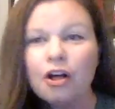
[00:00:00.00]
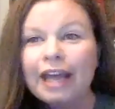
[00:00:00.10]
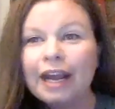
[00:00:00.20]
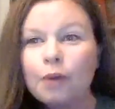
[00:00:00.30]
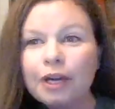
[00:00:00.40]

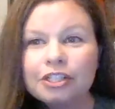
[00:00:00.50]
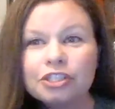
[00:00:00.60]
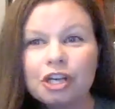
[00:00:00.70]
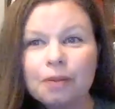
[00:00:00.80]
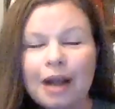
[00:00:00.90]
and i wanted to
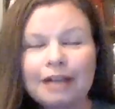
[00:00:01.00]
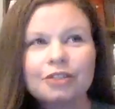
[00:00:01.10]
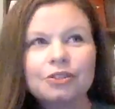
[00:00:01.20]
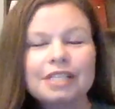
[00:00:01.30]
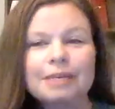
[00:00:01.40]
share a
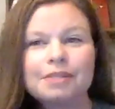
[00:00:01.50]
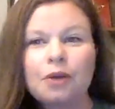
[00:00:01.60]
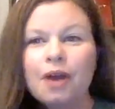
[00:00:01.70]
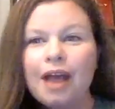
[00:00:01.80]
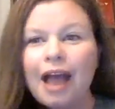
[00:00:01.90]
practical tip so